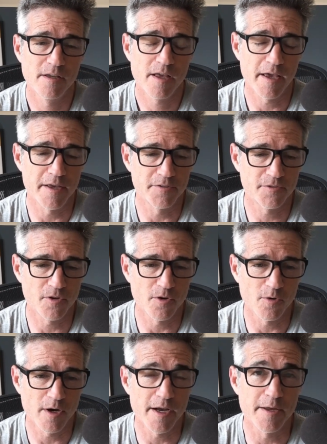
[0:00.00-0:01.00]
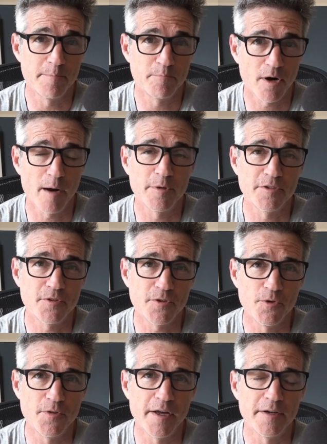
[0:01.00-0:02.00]
and so I promised
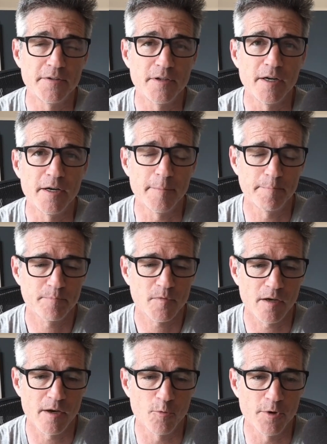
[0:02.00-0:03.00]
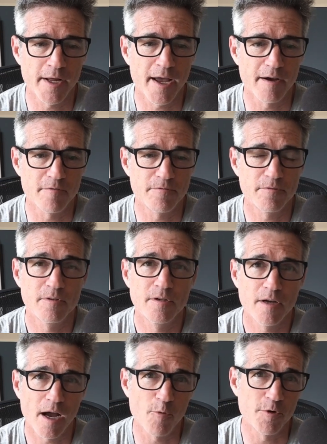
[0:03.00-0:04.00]
you that I
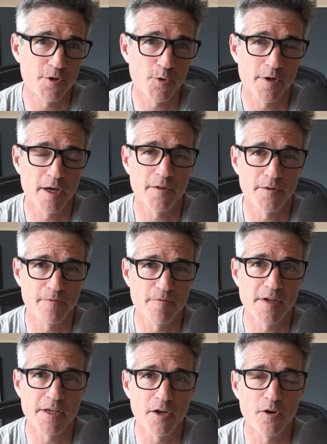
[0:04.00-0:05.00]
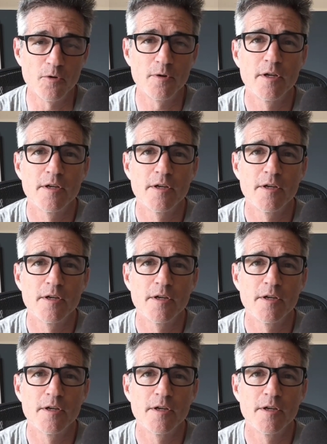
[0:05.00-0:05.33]
would do another video